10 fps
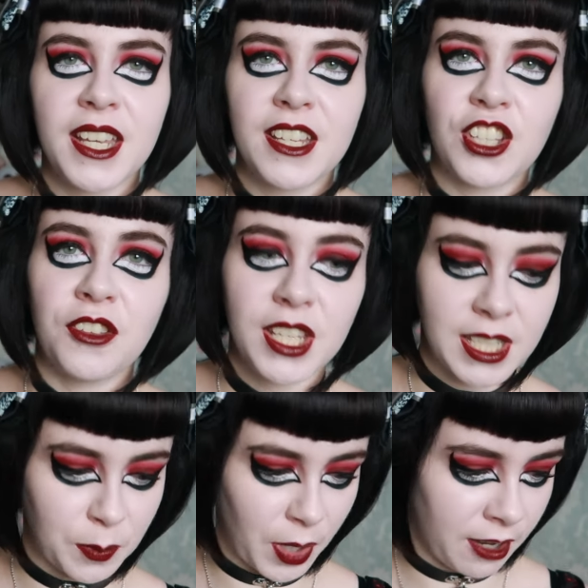So this
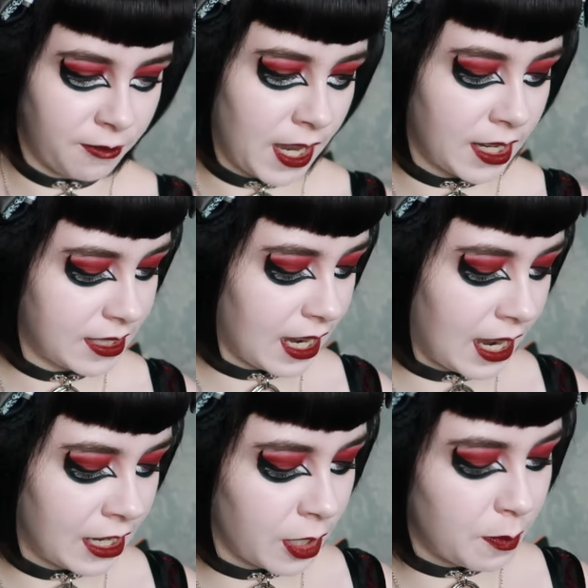is perfect
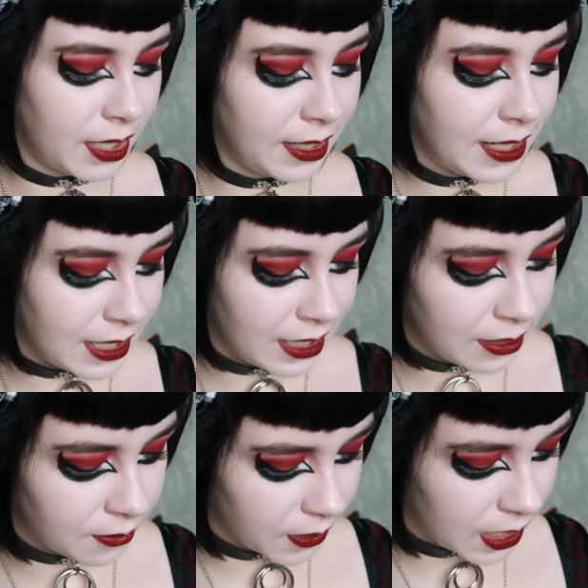and I
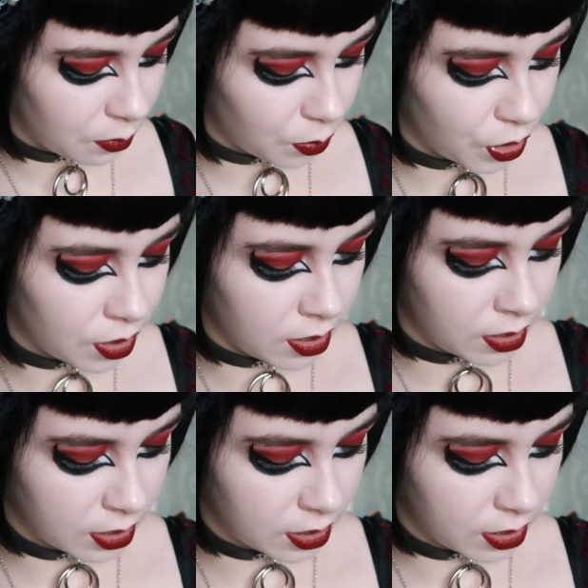believe it was